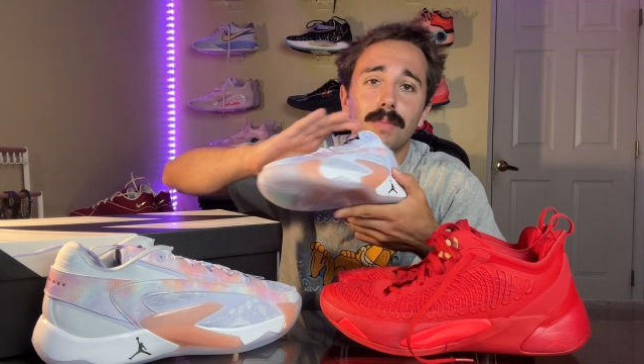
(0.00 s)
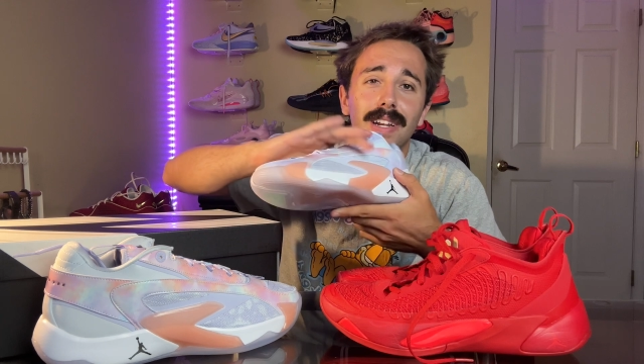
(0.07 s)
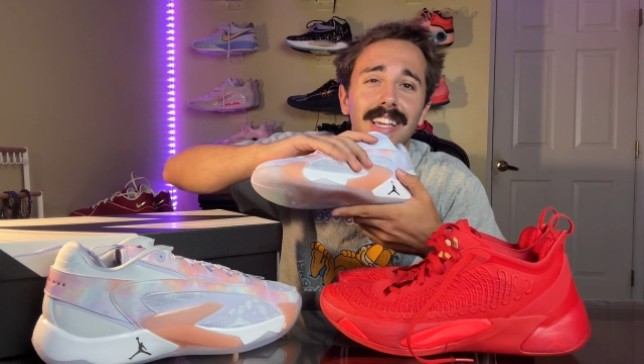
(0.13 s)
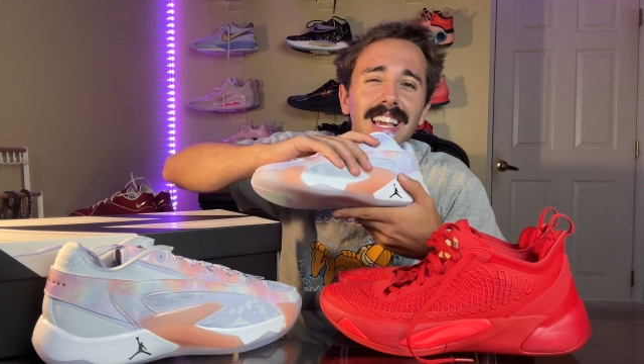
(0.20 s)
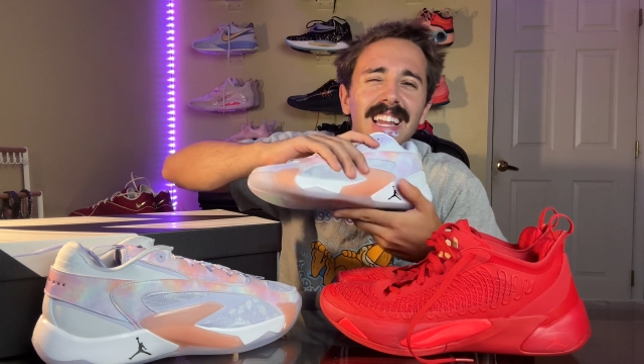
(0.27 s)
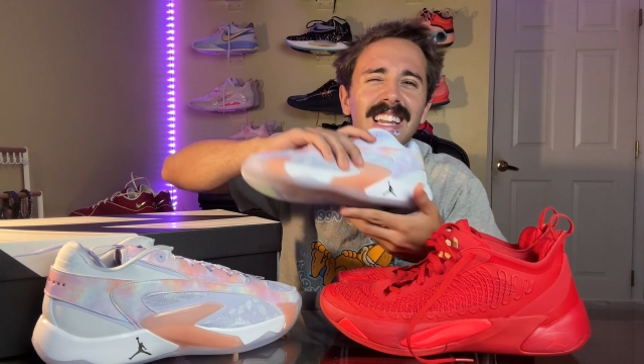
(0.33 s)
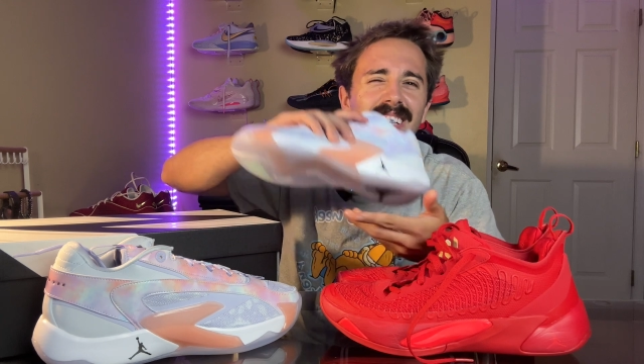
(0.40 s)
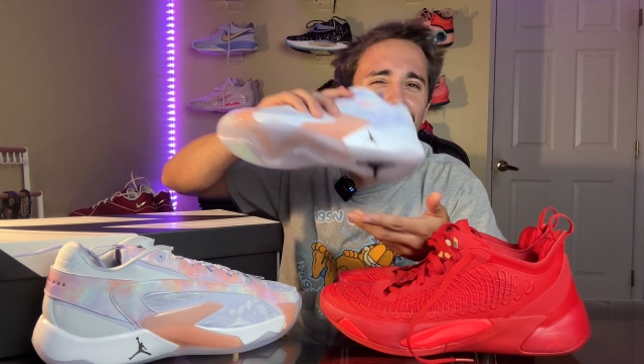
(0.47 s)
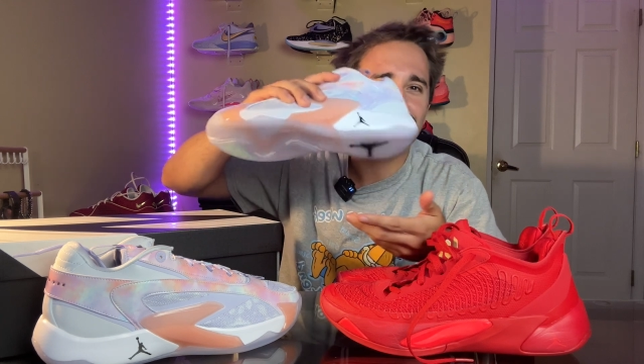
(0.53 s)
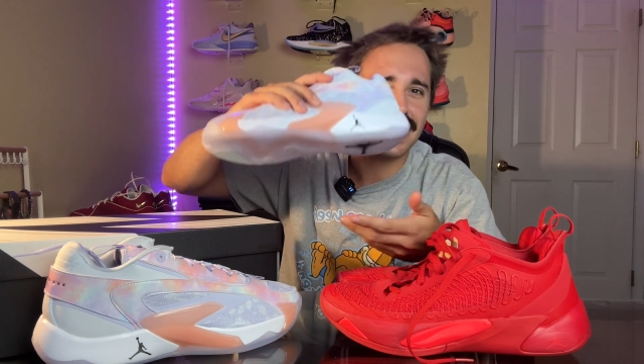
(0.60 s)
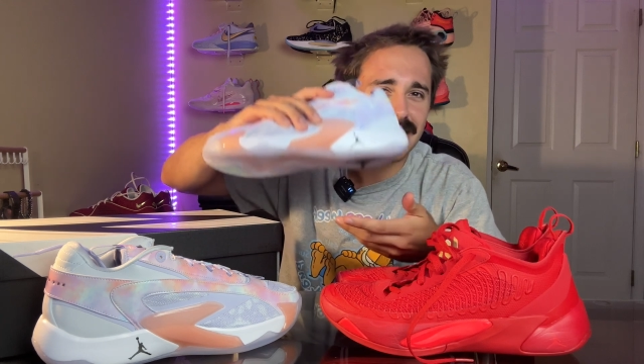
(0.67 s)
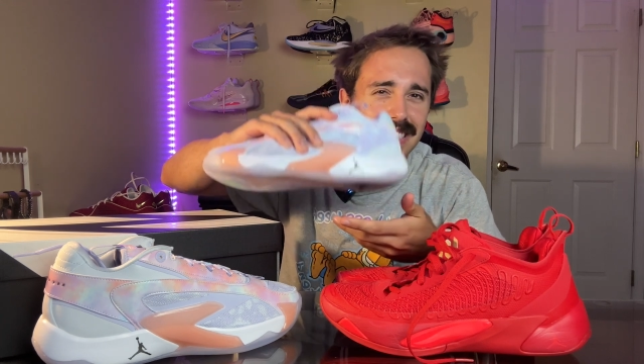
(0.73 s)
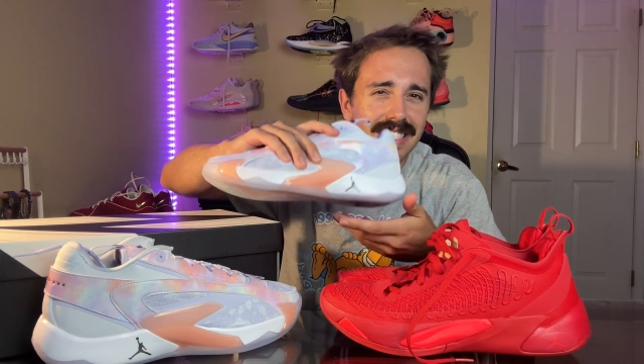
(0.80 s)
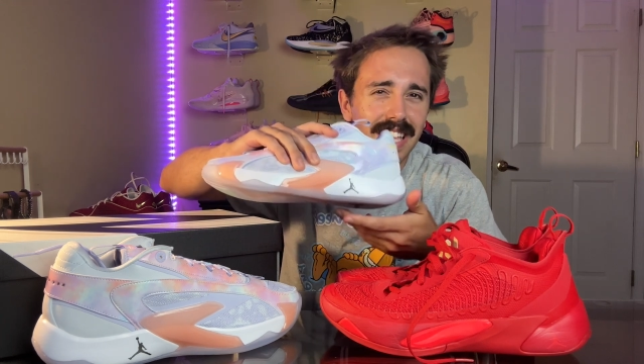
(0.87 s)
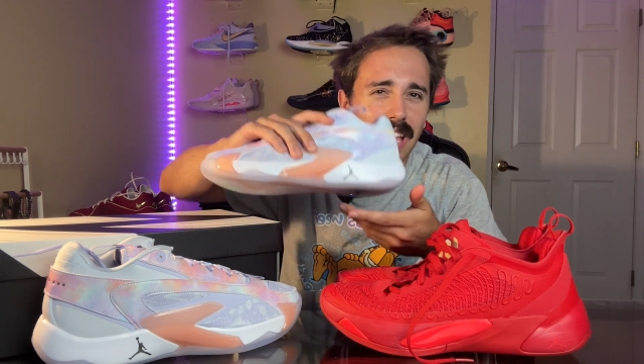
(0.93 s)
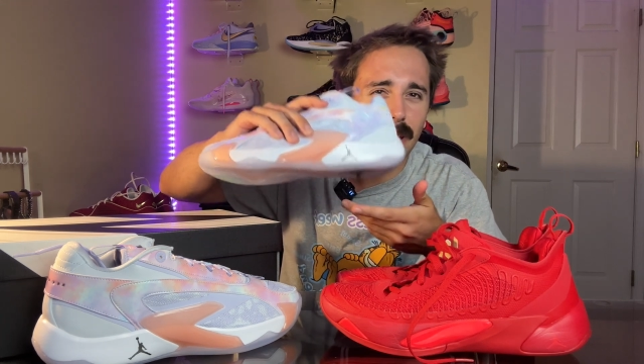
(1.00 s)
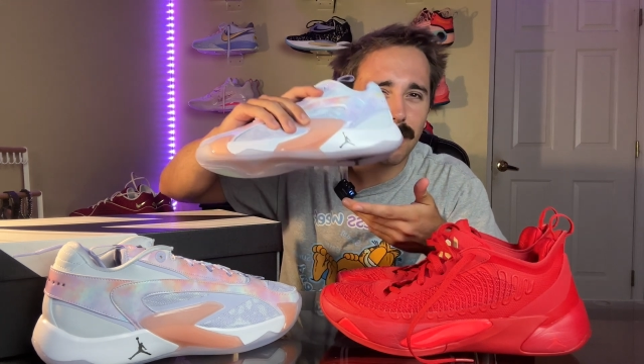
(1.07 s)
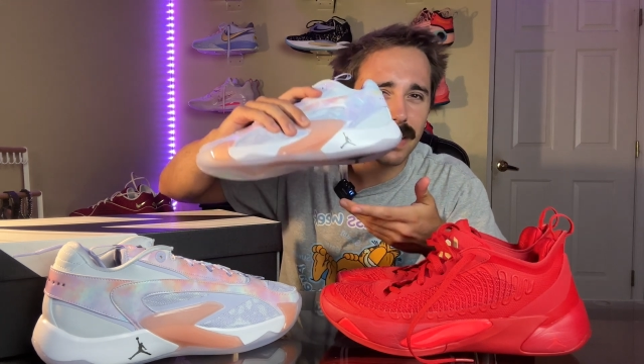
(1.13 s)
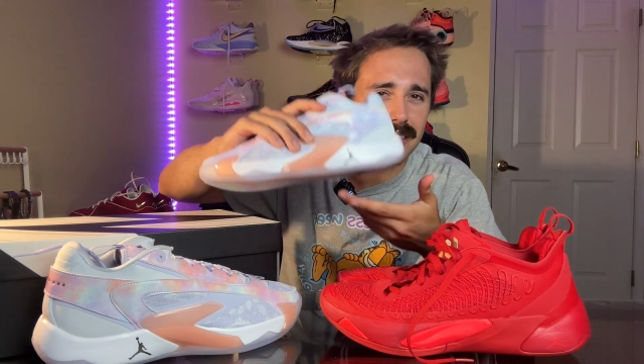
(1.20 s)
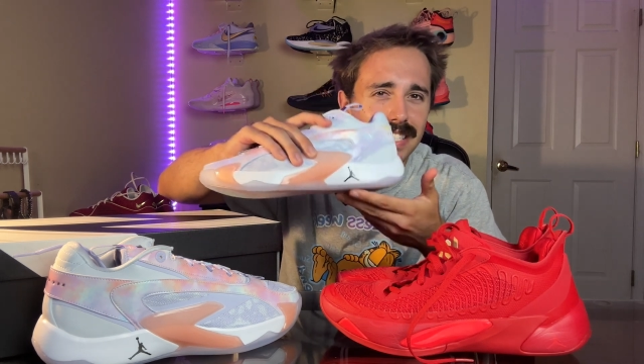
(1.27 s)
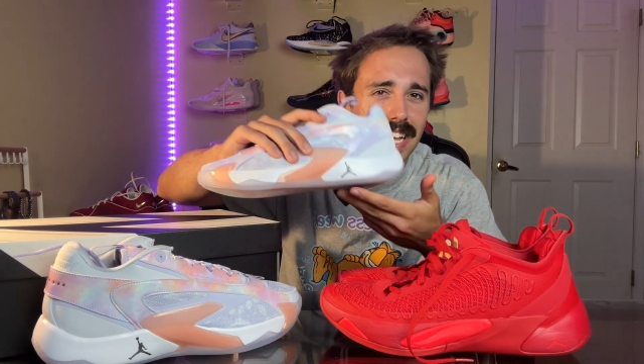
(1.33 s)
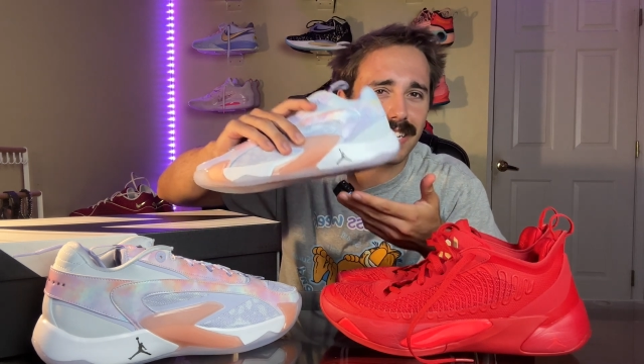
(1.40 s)
But again, it was the same
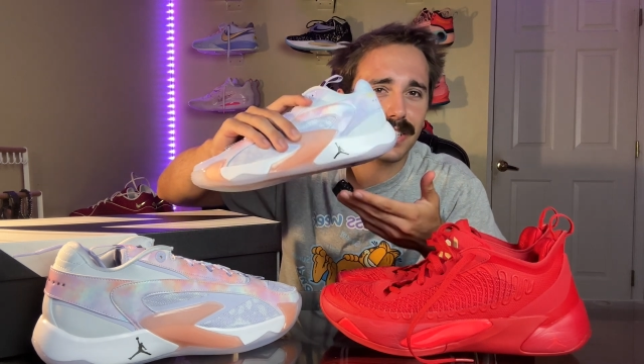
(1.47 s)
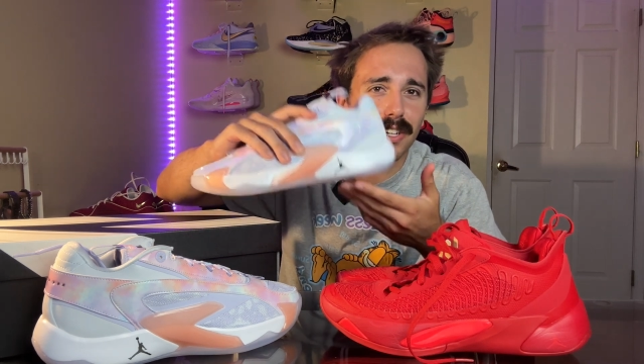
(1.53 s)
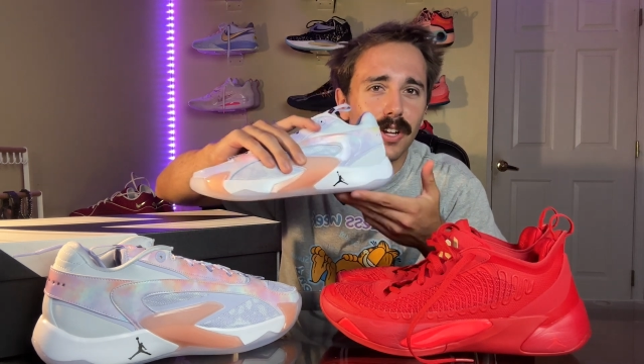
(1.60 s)
exact